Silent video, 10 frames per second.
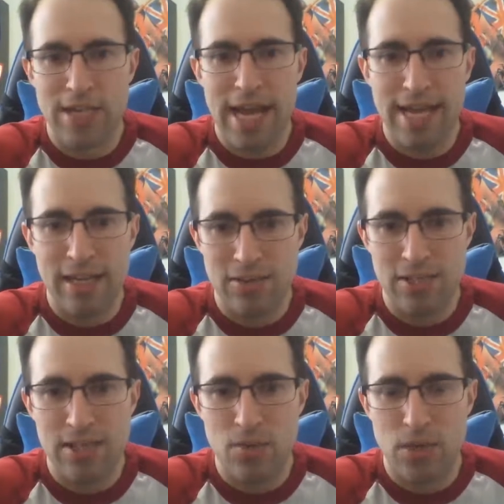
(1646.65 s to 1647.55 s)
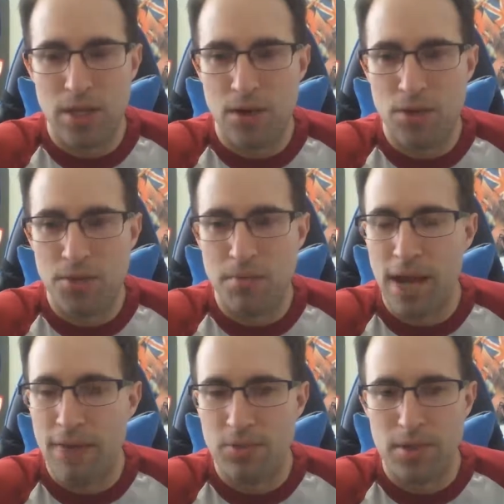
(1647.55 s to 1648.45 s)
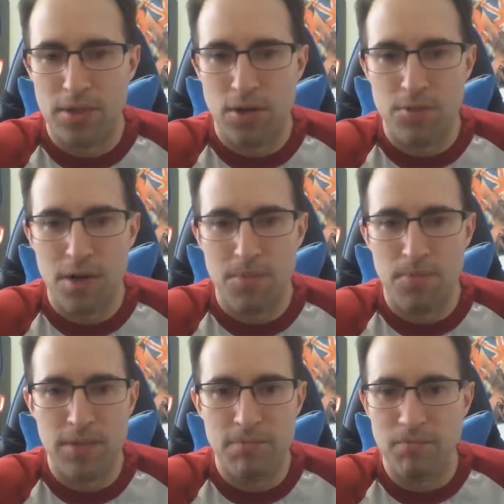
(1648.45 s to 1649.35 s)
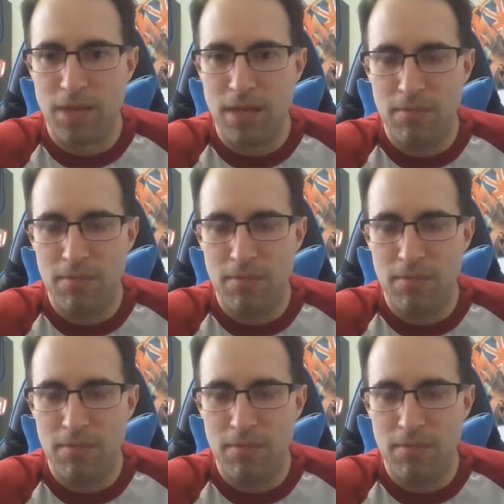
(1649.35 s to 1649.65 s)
NXT after they called him up, and